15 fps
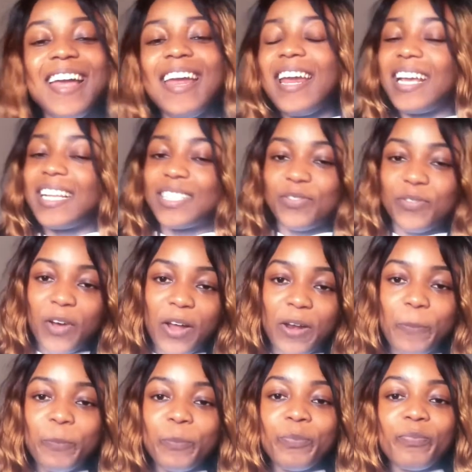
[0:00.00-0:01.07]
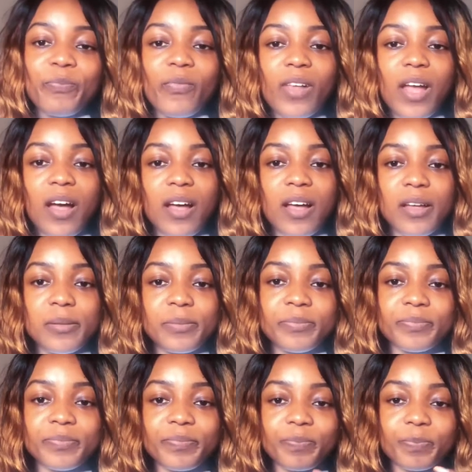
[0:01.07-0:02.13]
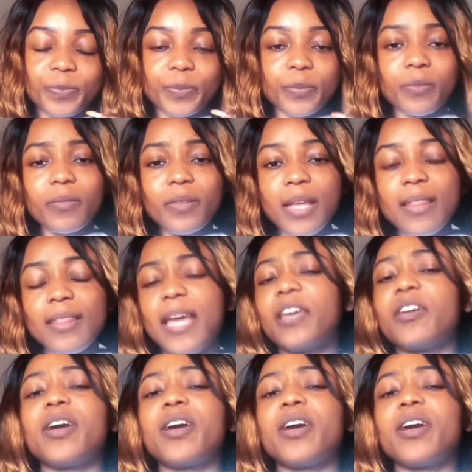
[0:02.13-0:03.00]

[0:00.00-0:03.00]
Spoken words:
It's fun. Thank